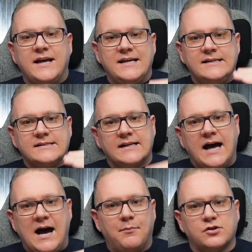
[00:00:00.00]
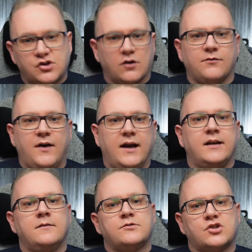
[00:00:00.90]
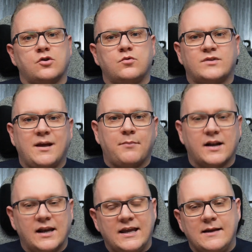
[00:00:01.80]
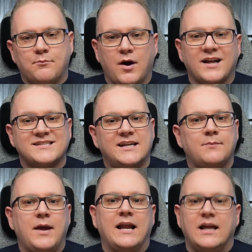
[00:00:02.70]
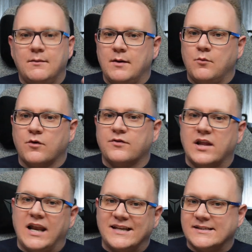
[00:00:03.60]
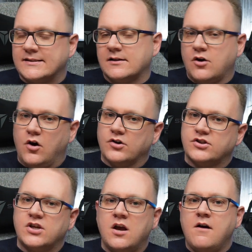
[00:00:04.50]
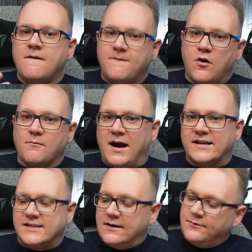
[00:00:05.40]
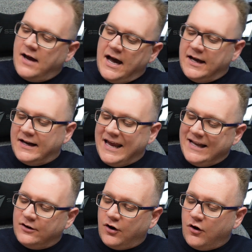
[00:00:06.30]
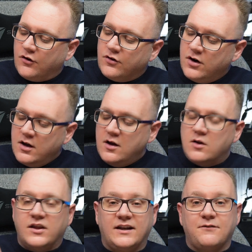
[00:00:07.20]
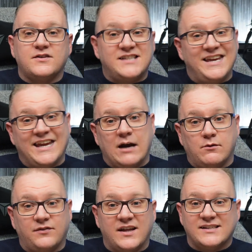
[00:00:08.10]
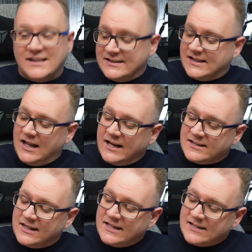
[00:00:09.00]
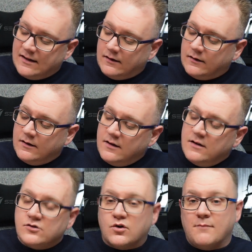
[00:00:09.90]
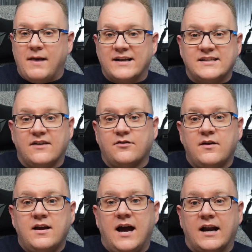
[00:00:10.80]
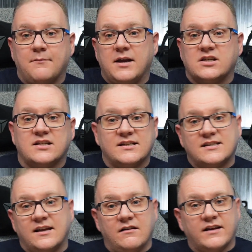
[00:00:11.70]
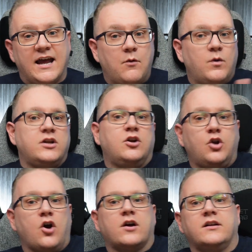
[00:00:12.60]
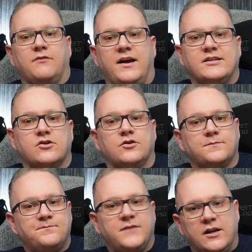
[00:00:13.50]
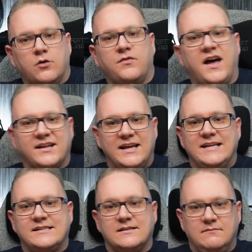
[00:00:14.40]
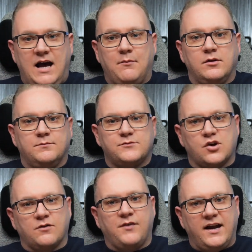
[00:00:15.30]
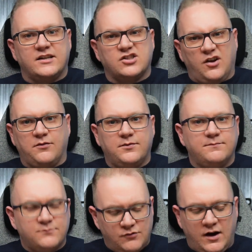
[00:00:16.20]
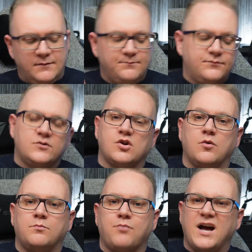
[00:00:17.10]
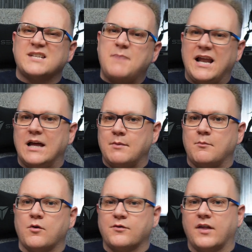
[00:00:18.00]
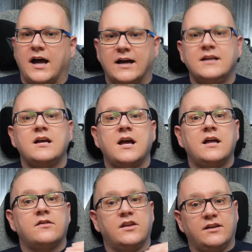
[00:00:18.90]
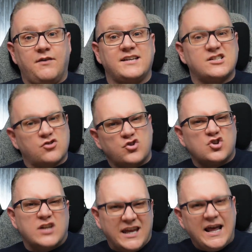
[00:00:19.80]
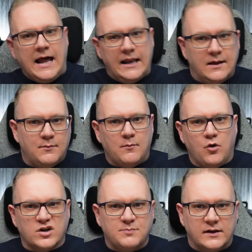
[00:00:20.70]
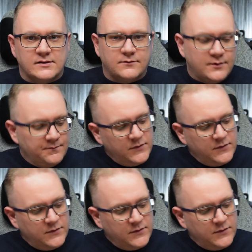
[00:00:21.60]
is Apple certified. So typically brands need to pay a little bit more for the licensing costs for MagSafe, and in turn the difference that you get with this is the likes of these little sort of MagSafe animations that you'll get when you dock a device on. You know, that is Apple certified stuff, right? So brands pay a little bit more for that. The devices are usually a little bit more expensive.